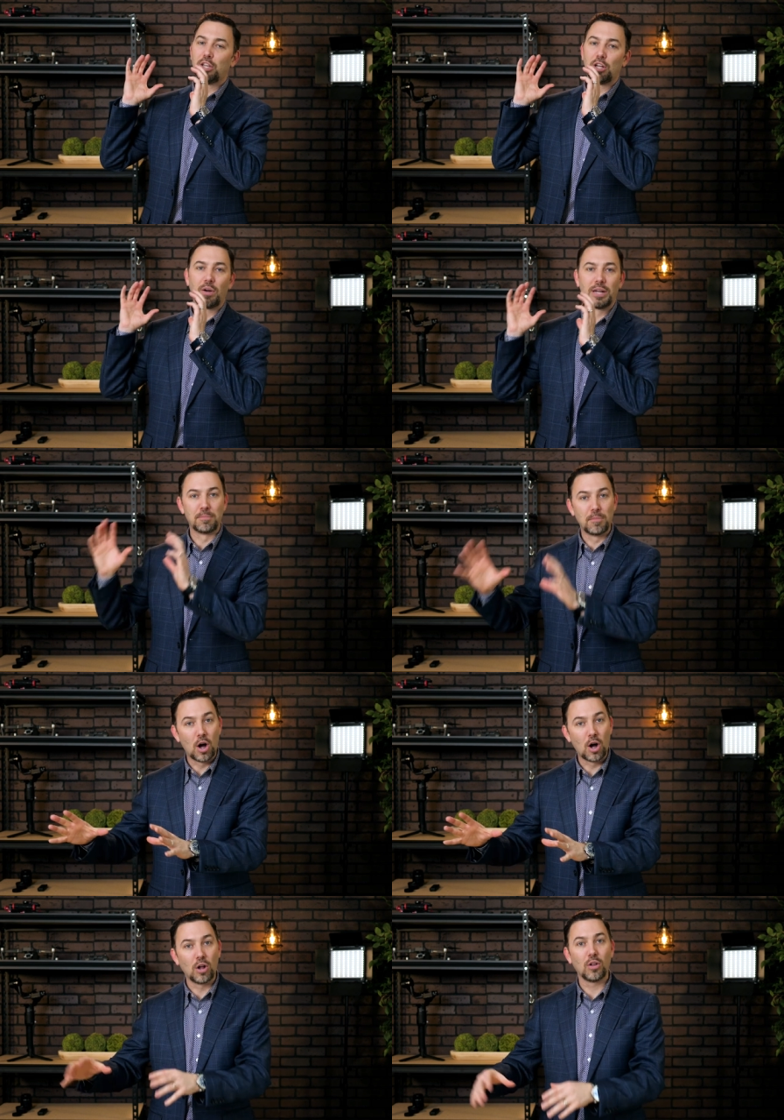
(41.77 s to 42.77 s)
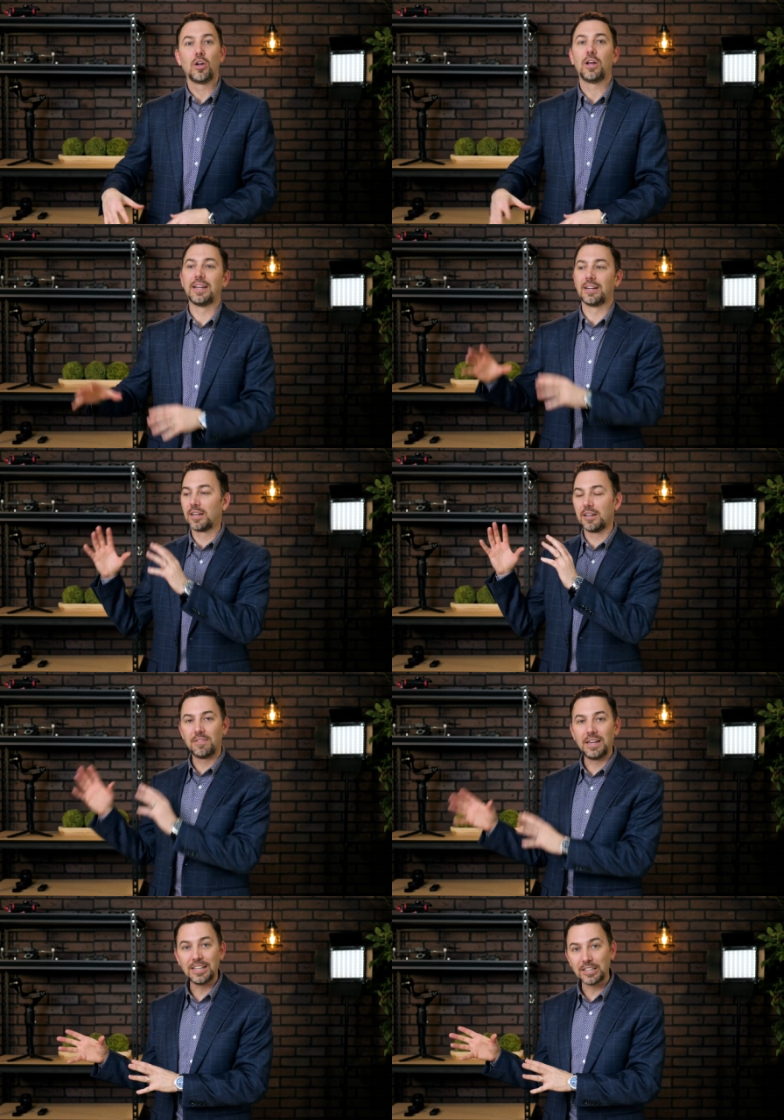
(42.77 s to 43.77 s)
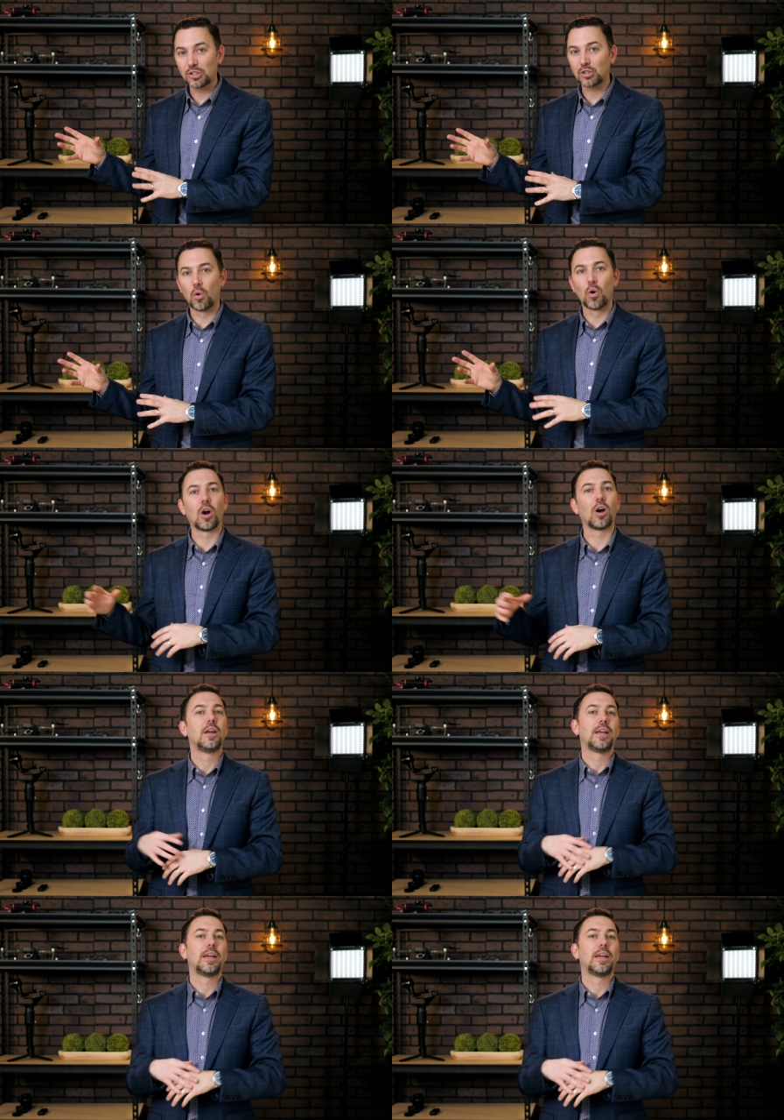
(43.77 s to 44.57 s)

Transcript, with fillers: you know, in a mall, in a convenience store,